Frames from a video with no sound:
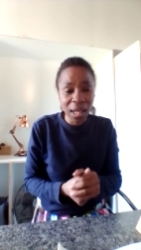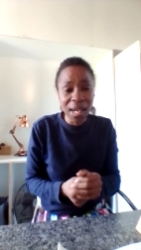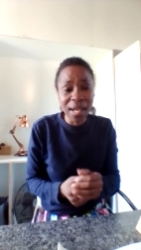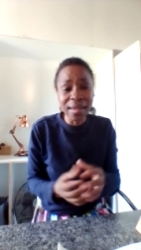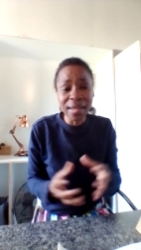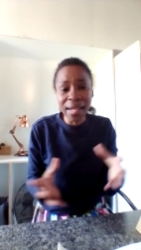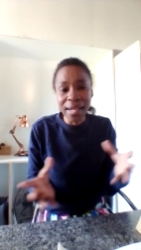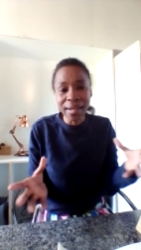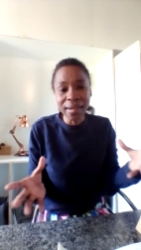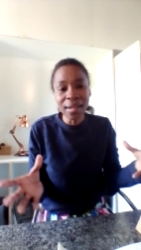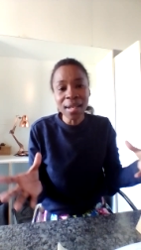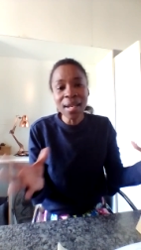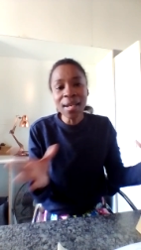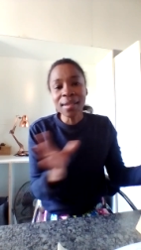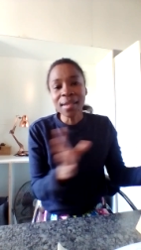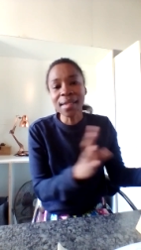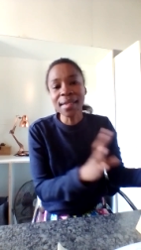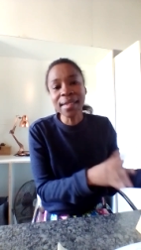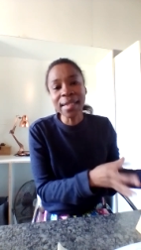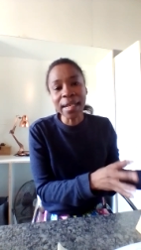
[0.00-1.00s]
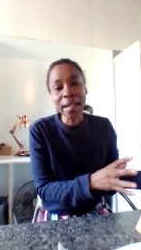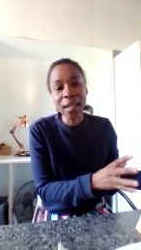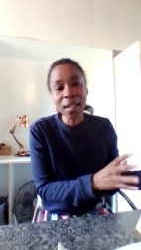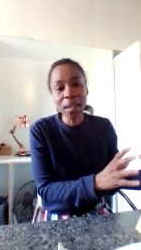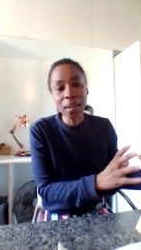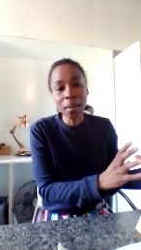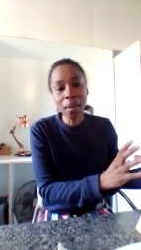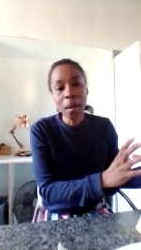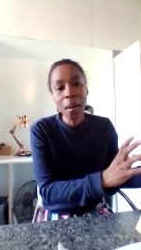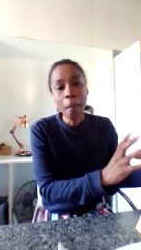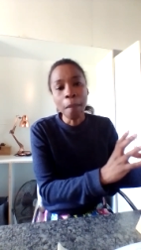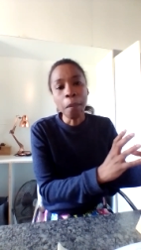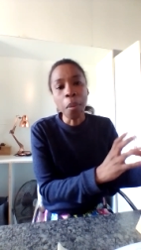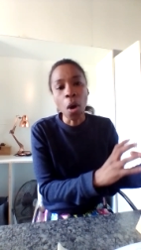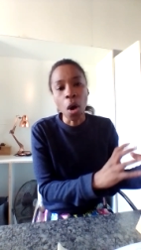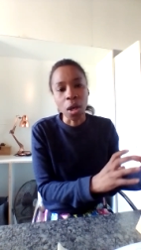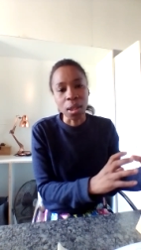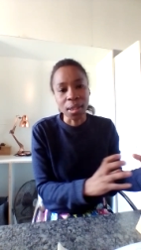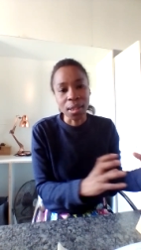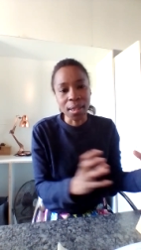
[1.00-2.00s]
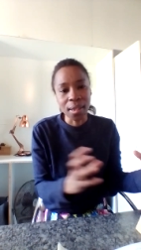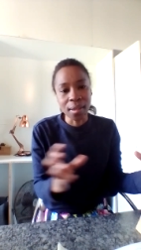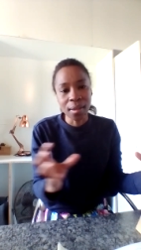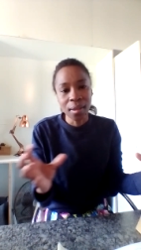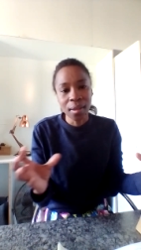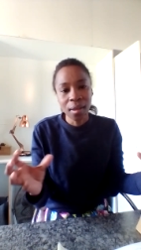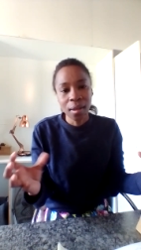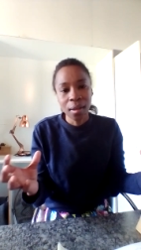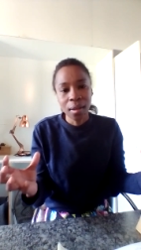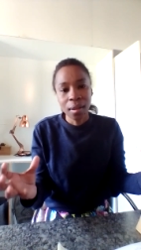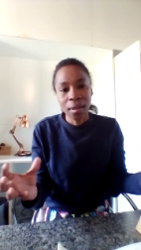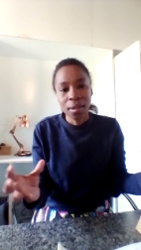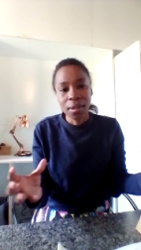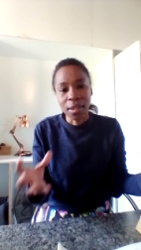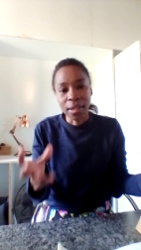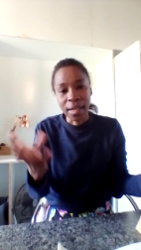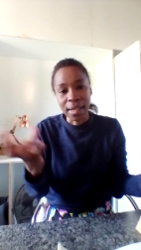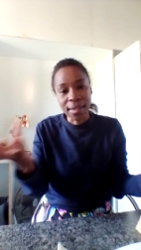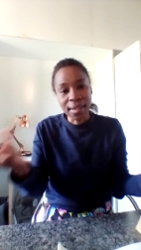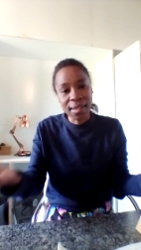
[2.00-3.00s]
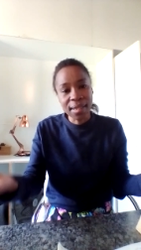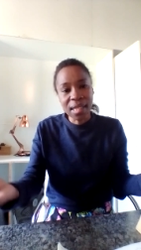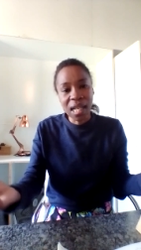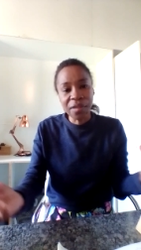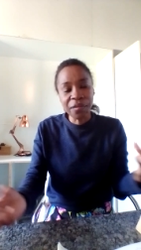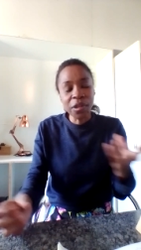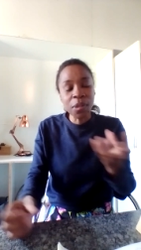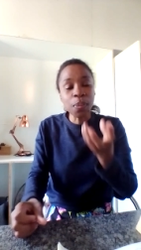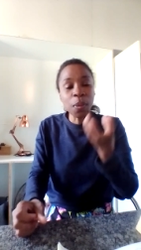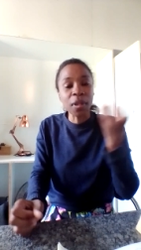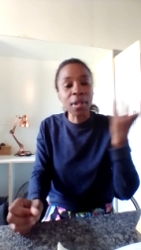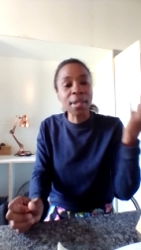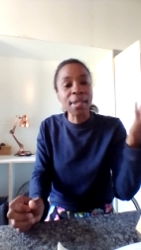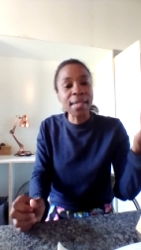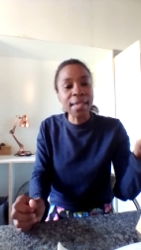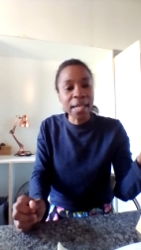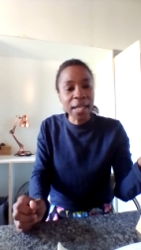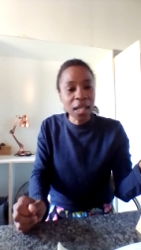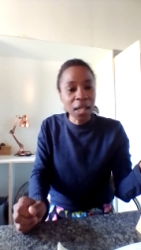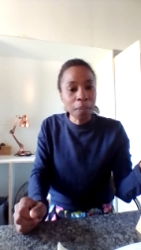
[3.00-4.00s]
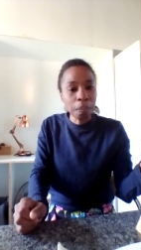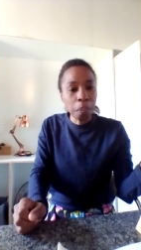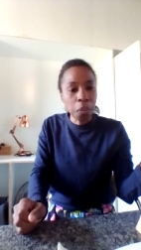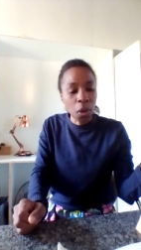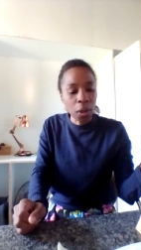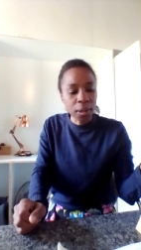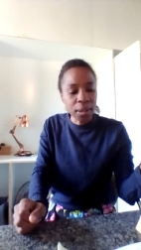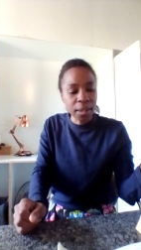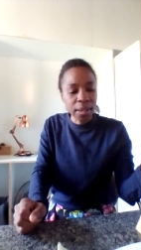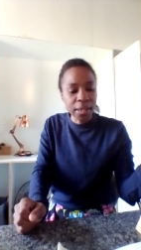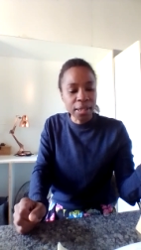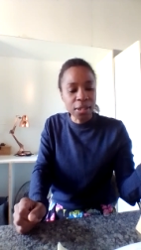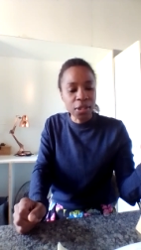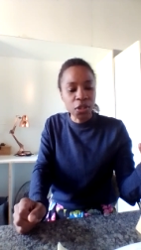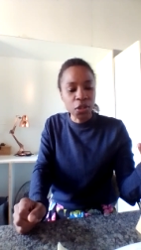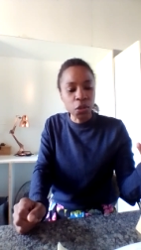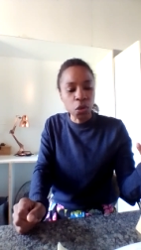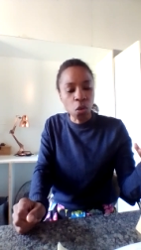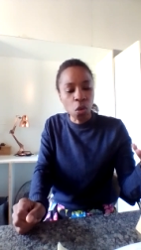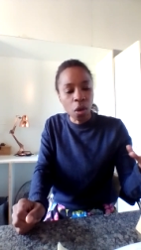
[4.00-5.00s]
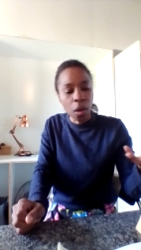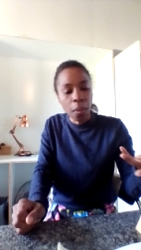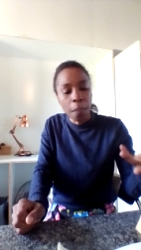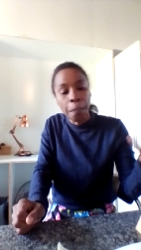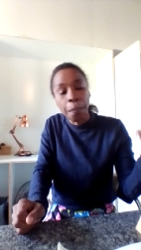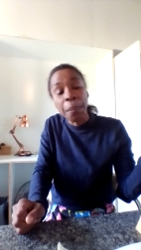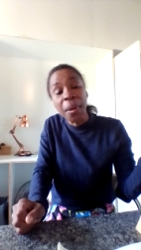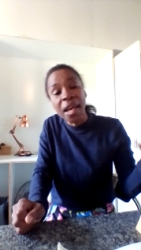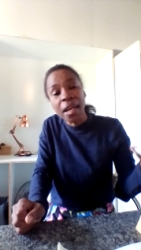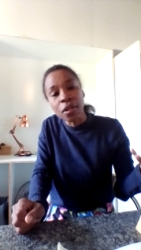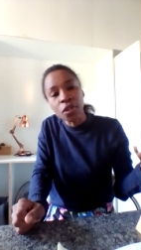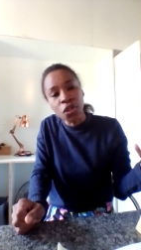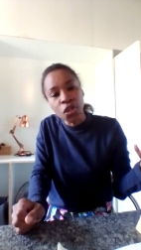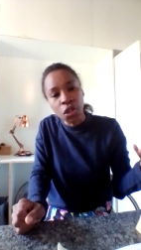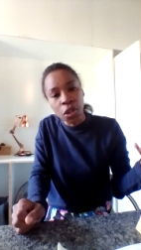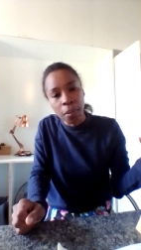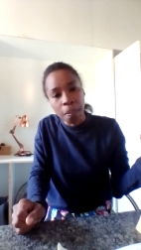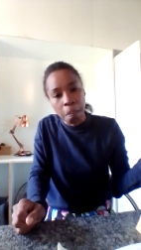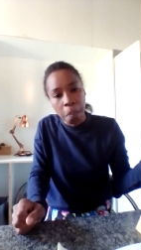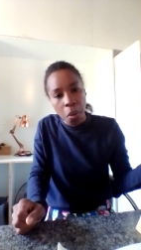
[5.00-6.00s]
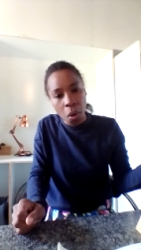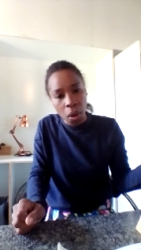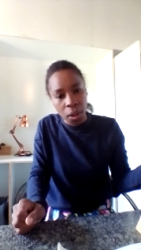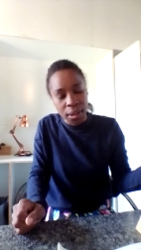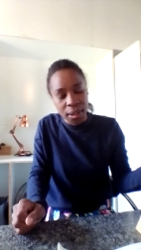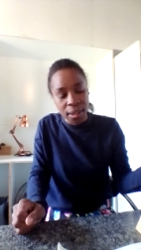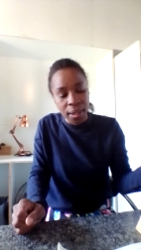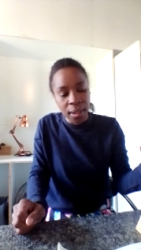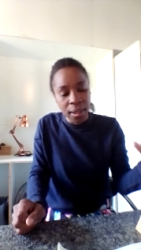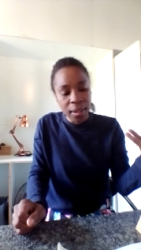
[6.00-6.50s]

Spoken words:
And then the second pot, so there's a saving pot. The second pot is your pension pot.